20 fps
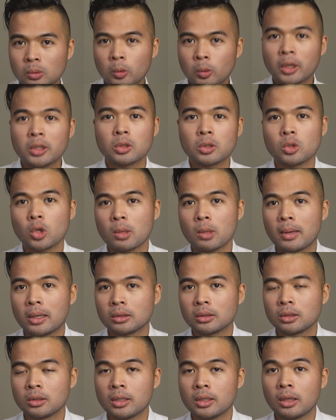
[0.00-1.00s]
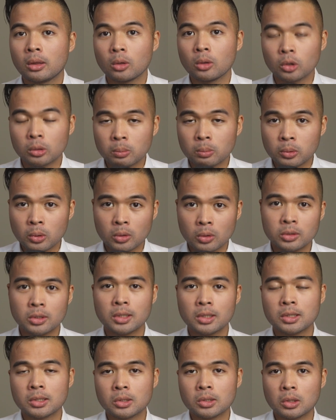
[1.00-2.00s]
We're going to talk about the thought
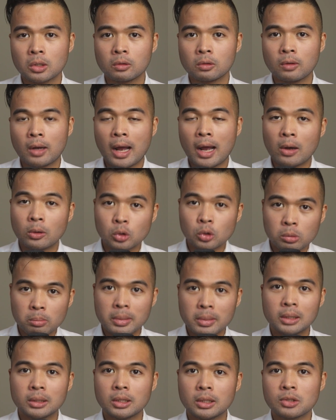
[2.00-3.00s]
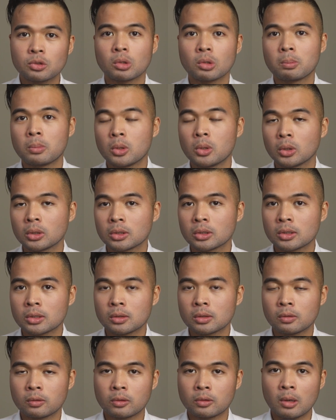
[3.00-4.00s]
process of how to build this report
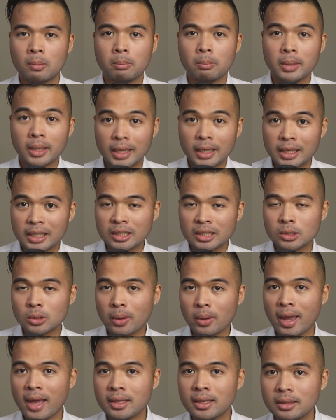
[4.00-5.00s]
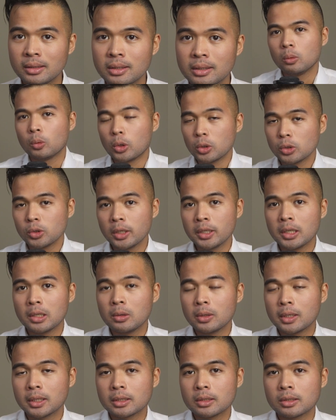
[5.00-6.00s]
from beginning to end. We're also going to
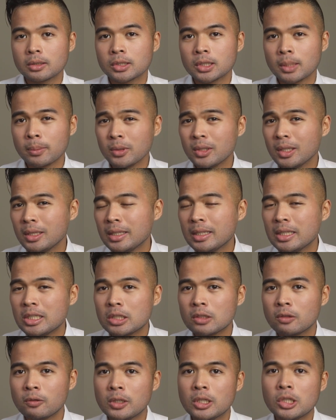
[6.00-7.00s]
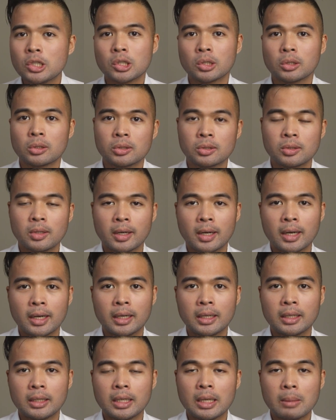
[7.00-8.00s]
look at some of the niche features that
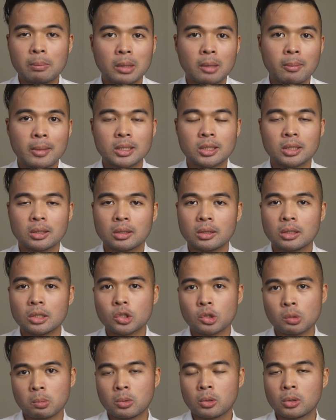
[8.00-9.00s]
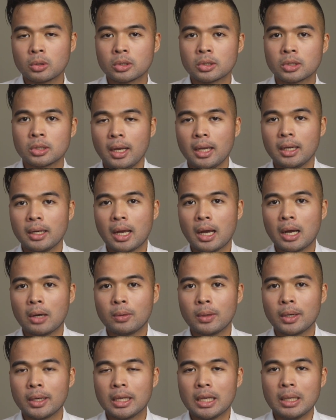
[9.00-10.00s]
I implemented in this report and how
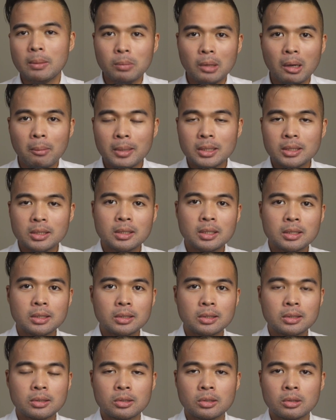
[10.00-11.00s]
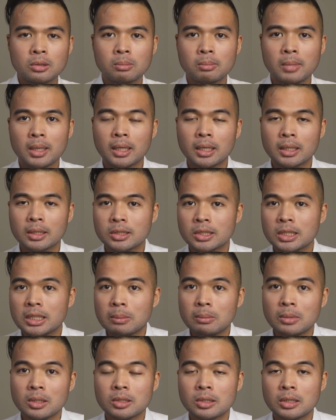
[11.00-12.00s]
I implemented it to make it
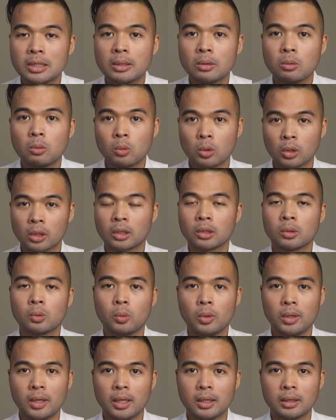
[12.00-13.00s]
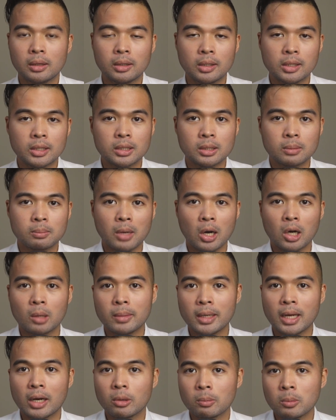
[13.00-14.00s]
seamlessly work within this Power B
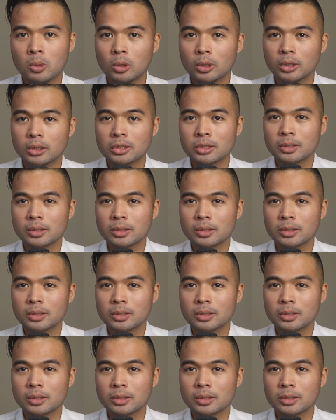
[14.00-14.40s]
I report.